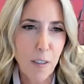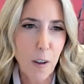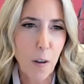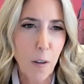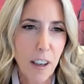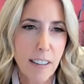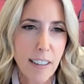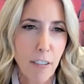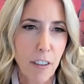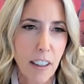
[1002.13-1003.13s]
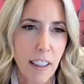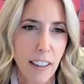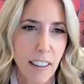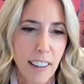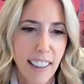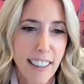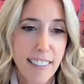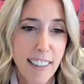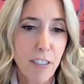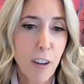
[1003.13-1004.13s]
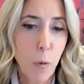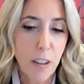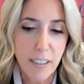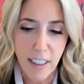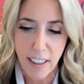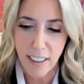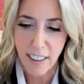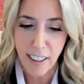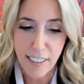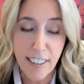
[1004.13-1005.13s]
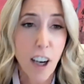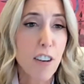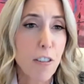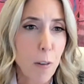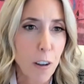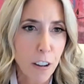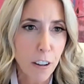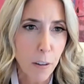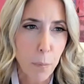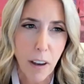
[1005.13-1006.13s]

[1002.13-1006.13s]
So it definitely was a ton of work,